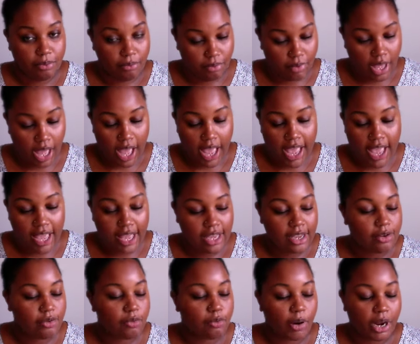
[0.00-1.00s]
I
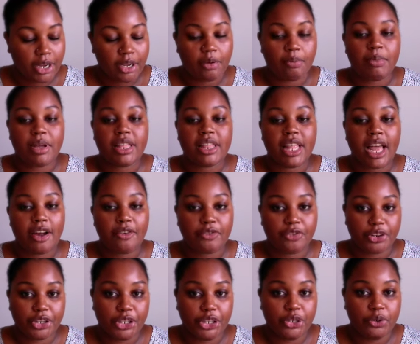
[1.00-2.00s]
recommend that for
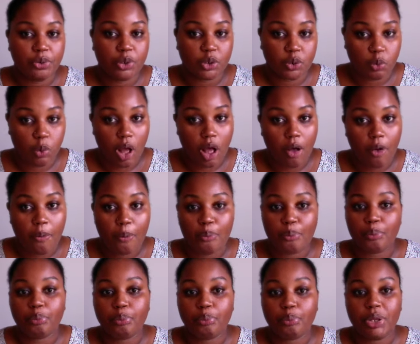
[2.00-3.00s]
you as well
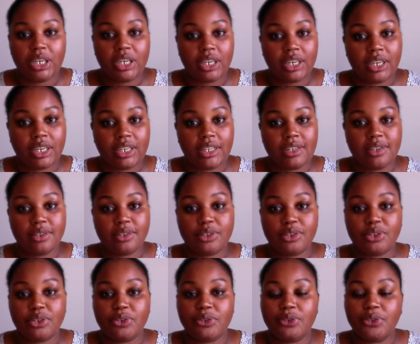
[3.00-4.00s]
because
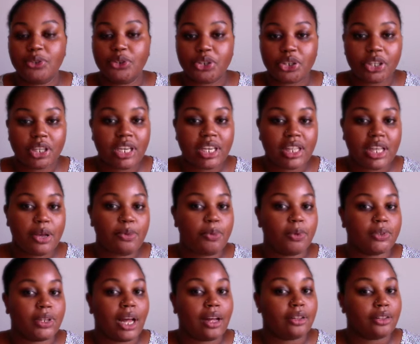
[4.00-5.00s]
usually they will
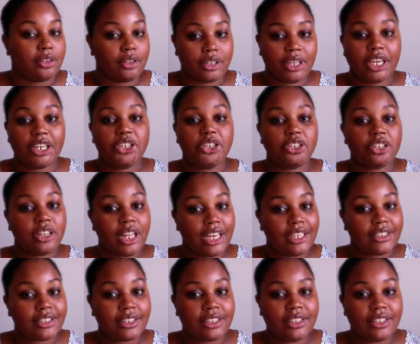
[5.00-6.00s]
not look at your
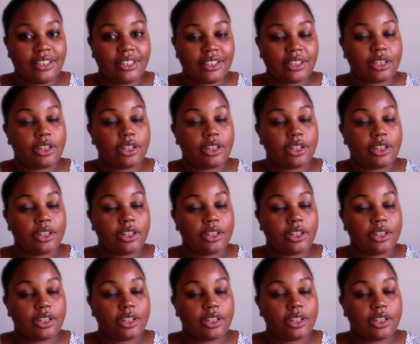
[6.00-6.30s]
license.